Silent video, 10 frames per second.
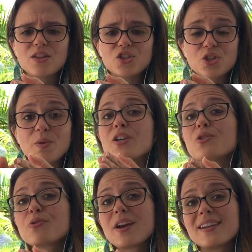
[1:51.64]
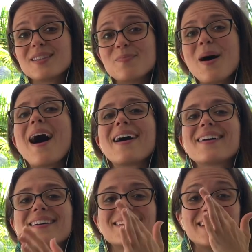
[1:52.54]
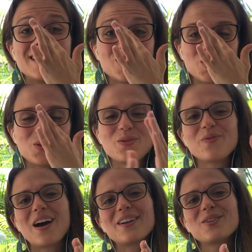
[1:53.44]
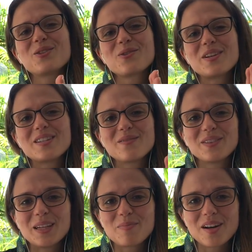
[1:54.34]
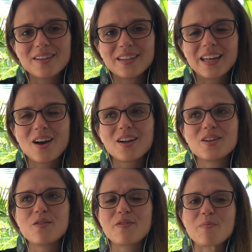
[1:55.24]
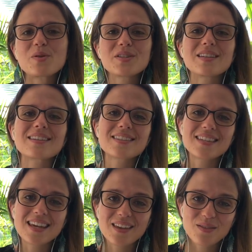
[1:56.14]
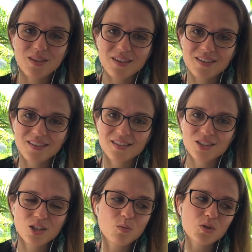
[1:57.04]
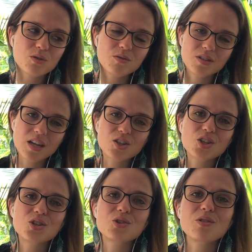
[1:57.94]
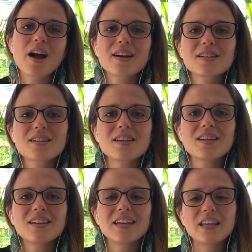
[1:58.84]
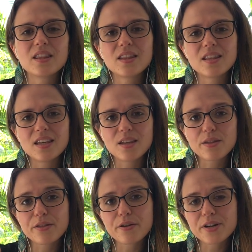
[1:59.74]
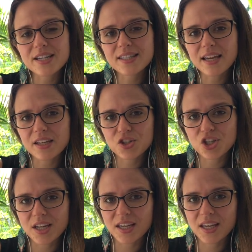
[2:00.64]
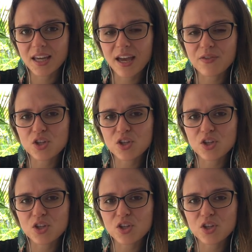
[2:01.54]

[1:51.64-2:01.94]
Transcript: She retrogrades back into the final degrees of Libra, and on November 16th, she will station direct in the 32nd gene key at the